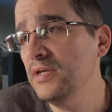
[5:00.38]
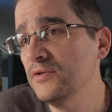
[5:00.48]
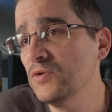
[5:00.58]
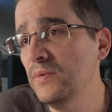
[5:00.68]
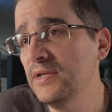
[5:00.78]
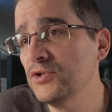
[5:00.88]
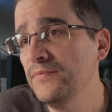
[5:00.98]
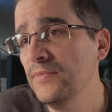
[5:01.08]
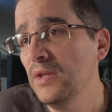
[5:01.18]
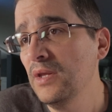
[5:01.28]
kill switch,
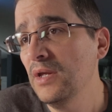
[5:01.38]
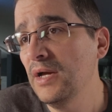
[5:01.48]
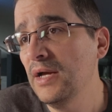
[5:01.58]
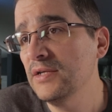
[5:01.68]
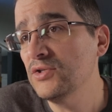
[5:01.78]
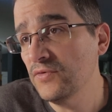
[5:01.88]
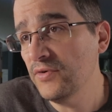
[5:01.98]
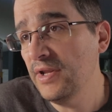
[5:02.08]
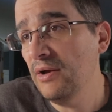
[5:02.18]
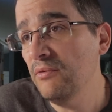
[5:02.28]

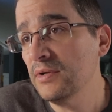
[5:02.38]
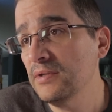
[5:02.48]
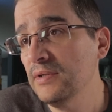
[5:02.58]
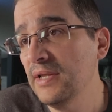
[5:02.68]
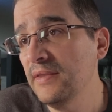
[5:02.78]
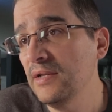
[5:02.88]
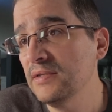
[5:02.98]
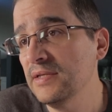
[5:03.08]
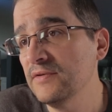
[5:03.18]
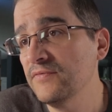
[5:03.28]
server network, and then
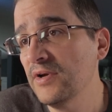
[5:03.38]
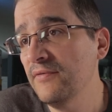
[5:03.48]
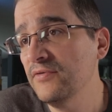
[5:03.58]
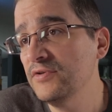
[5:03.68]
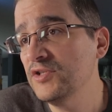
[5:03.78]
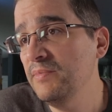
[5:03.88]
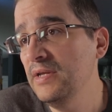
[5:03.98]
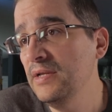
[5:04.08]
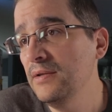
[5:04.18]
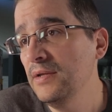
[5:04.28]
it says for coverage
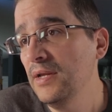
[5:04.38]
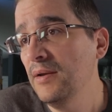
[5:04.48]
speed,